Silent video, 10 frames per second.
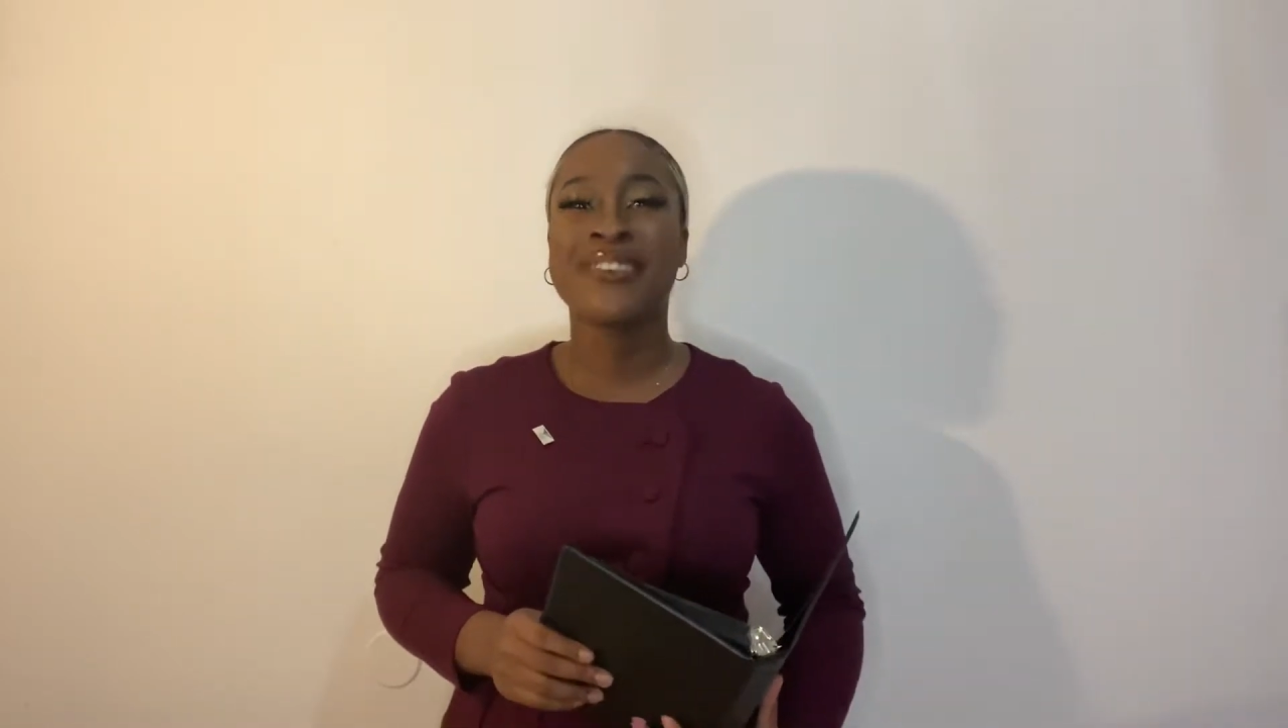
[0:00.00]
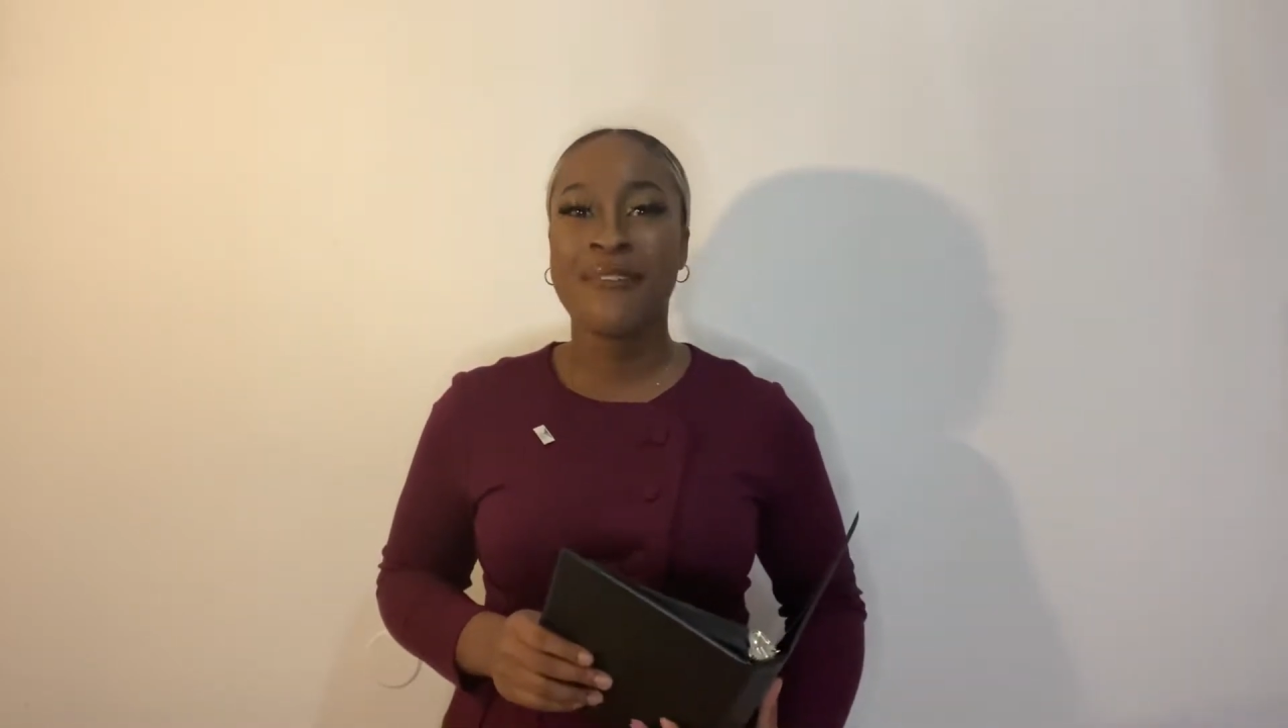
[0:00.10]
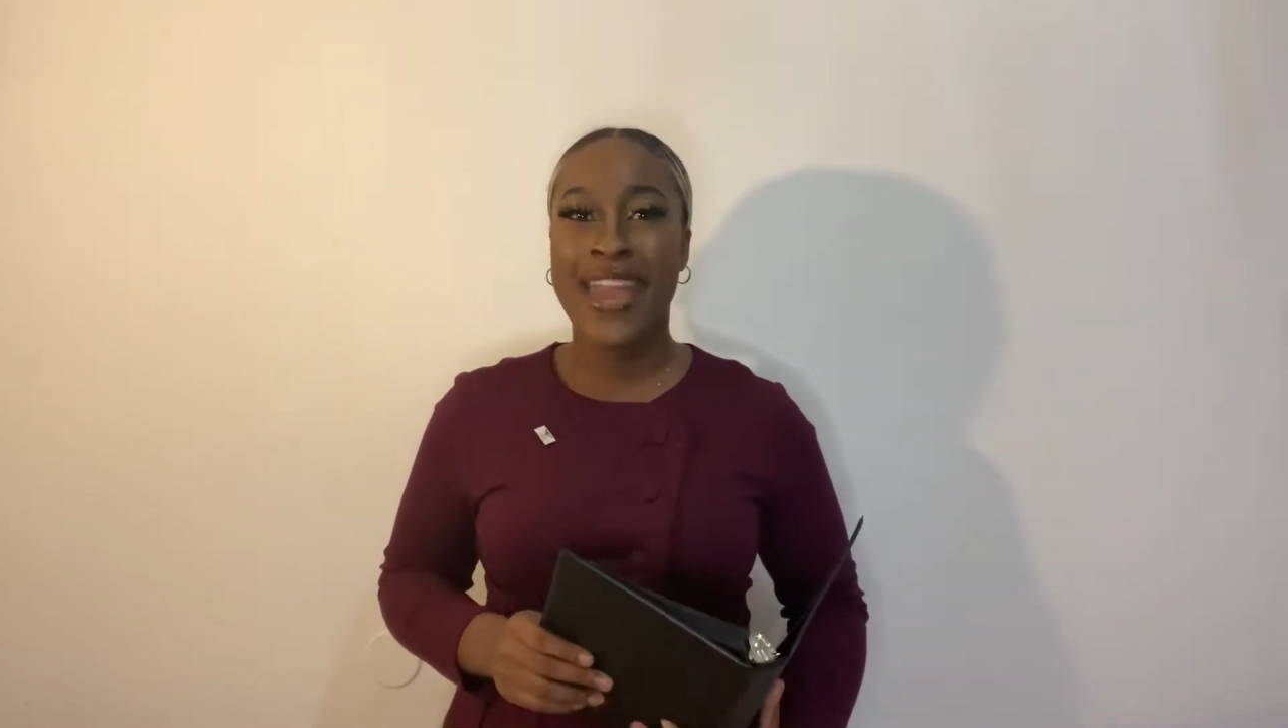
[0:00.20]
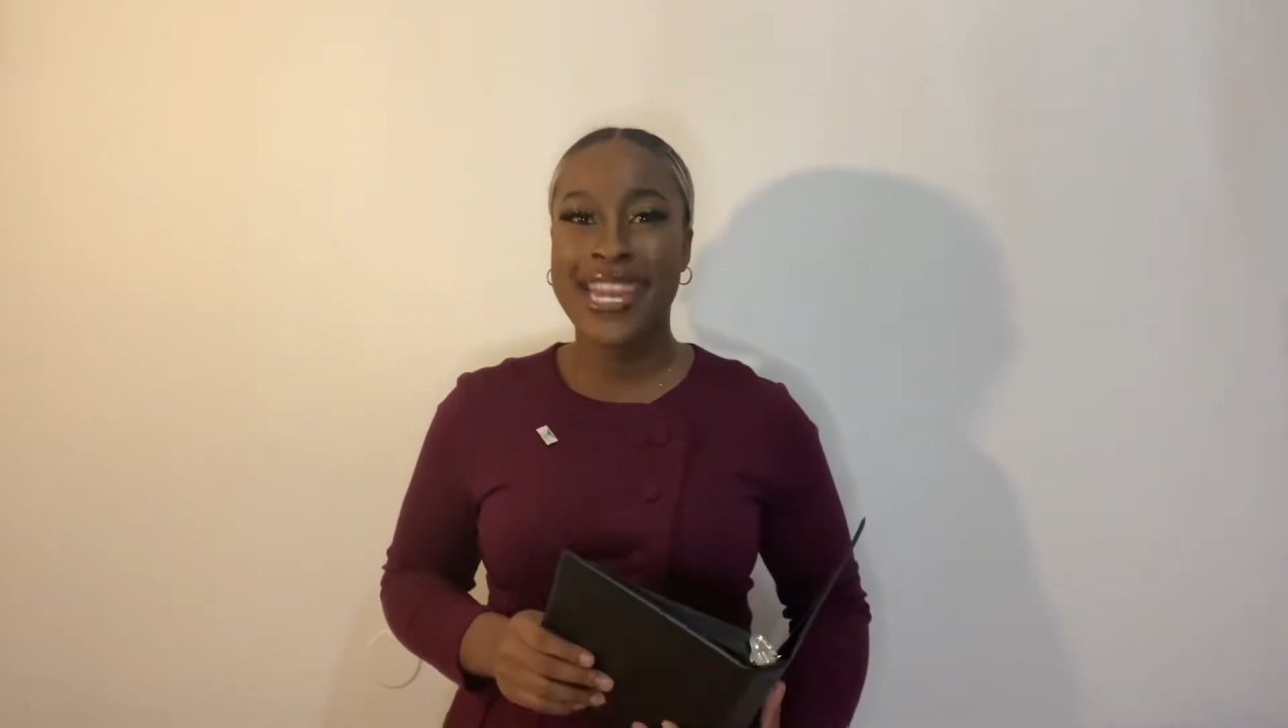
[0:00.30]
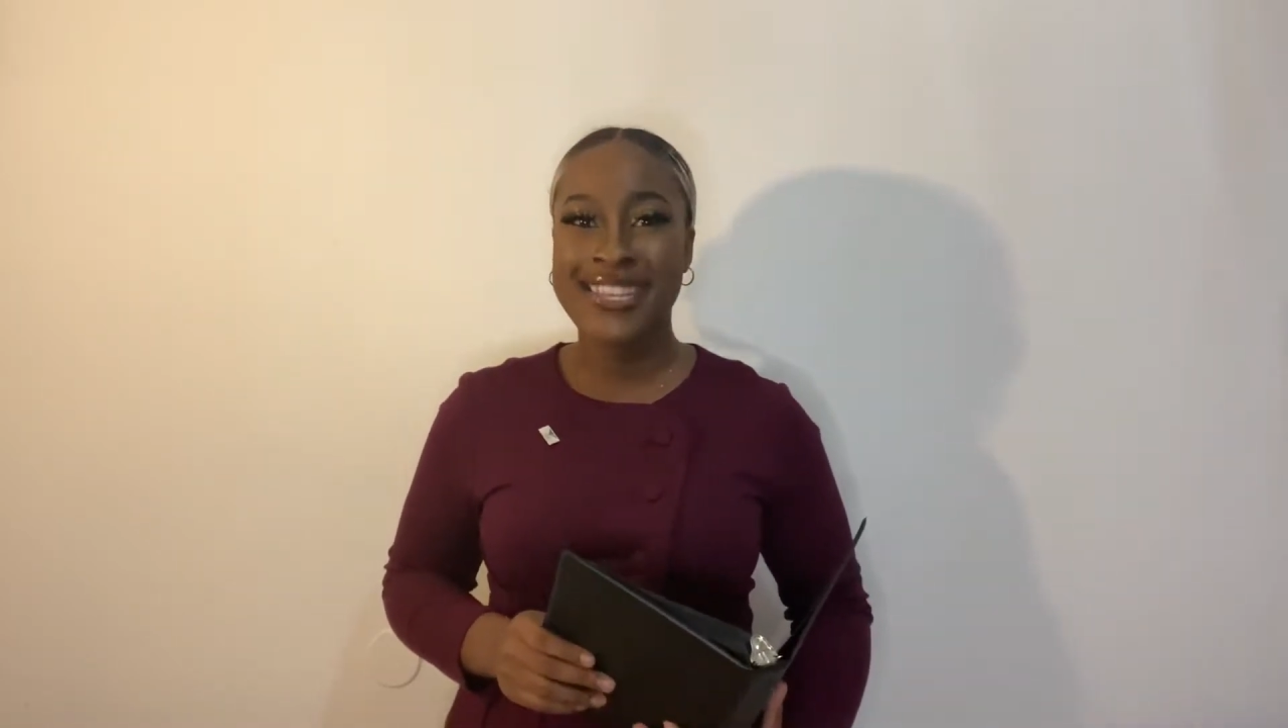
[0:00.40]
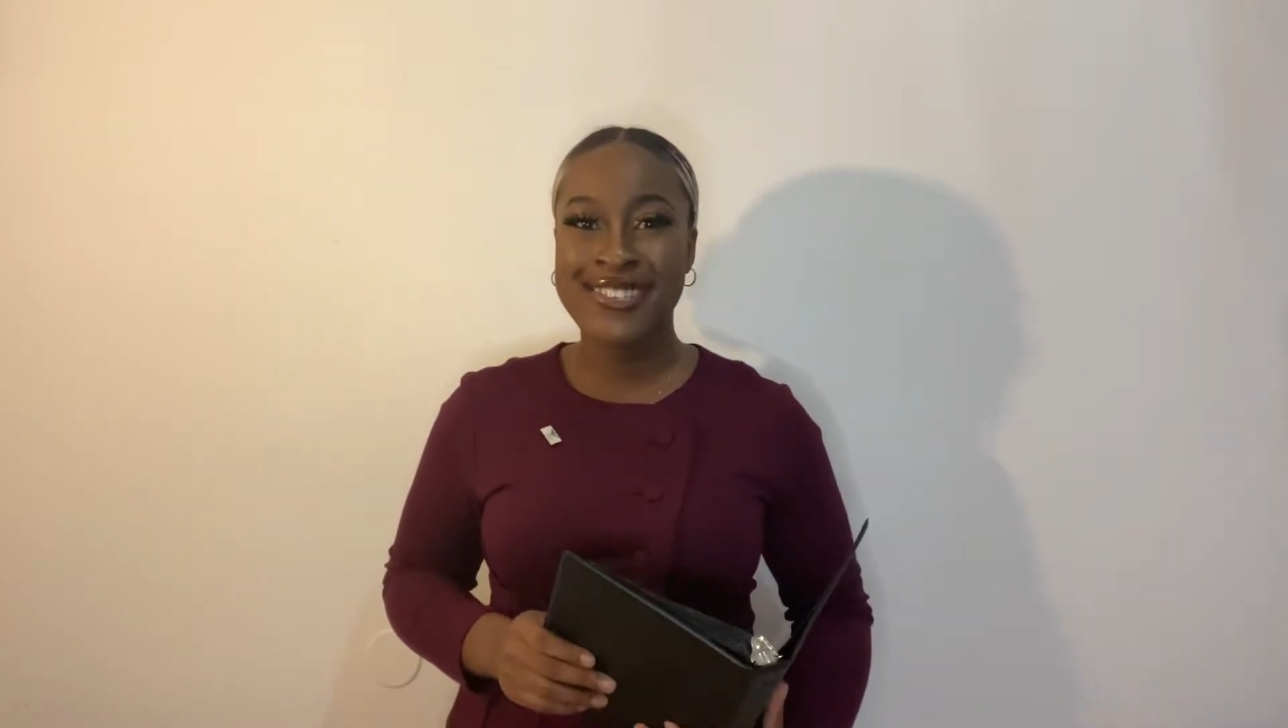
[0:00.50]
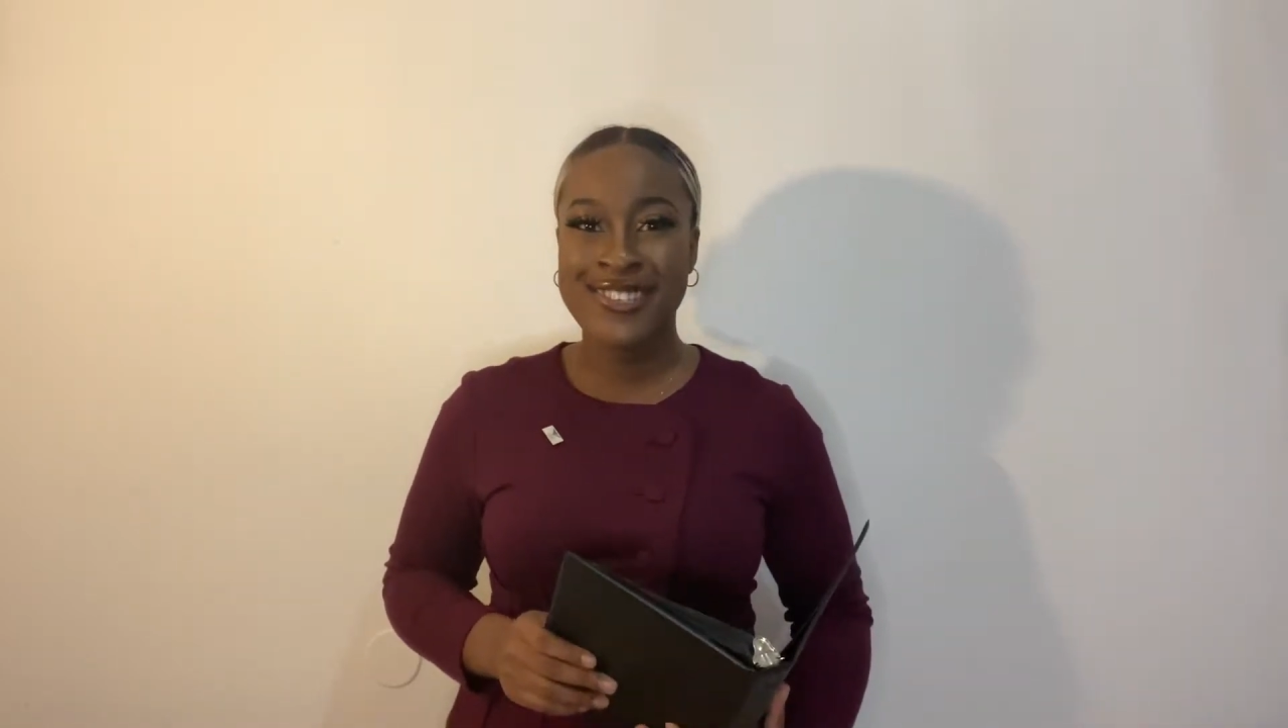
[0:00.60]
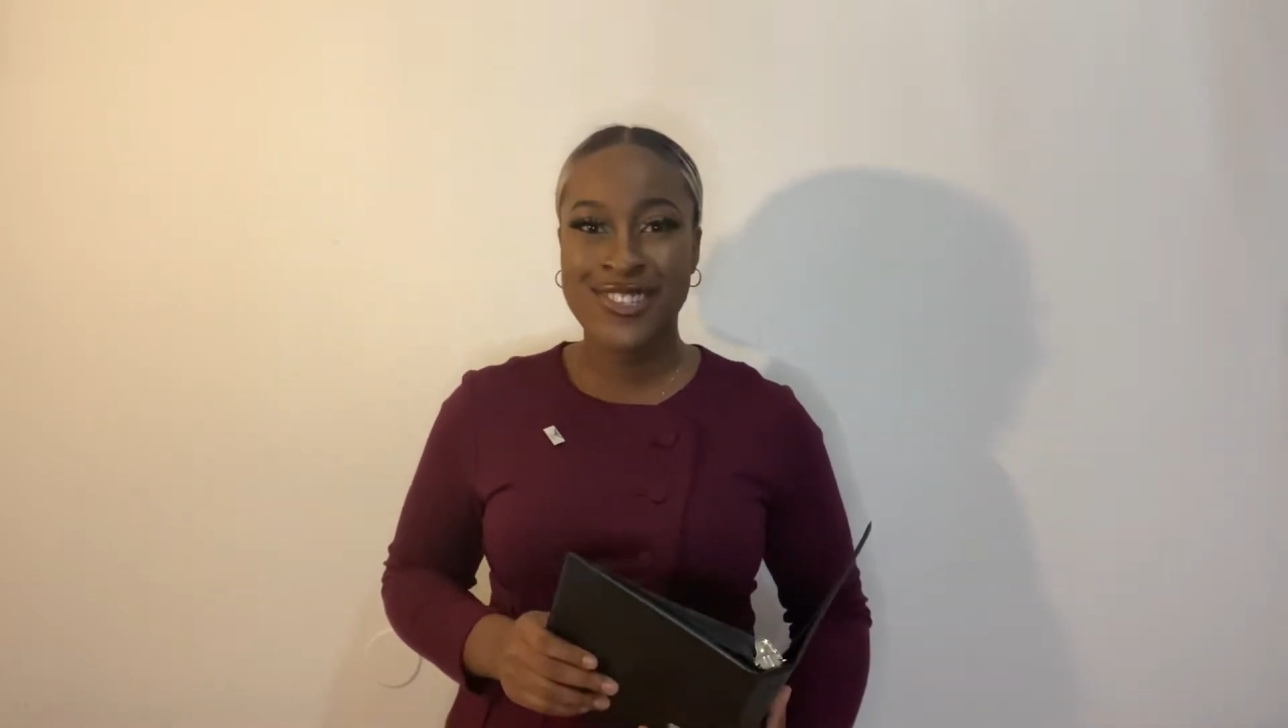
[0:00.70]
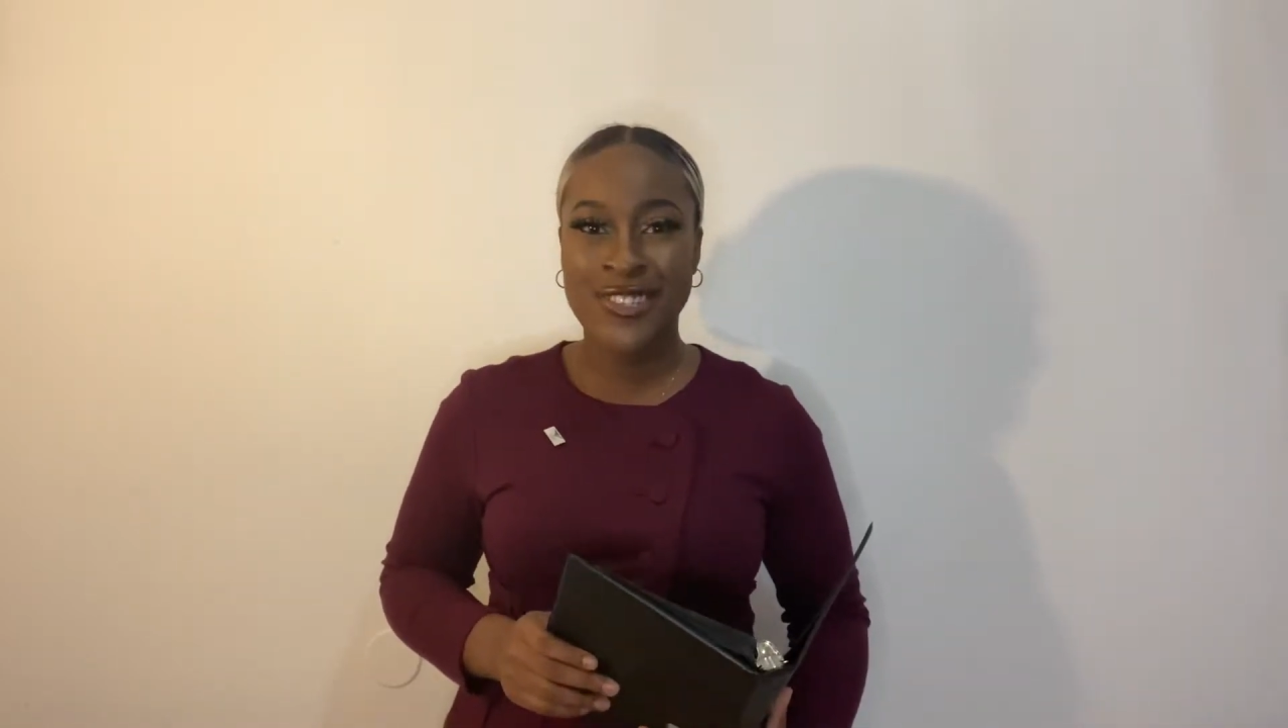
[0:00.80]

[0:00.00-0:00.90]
greatest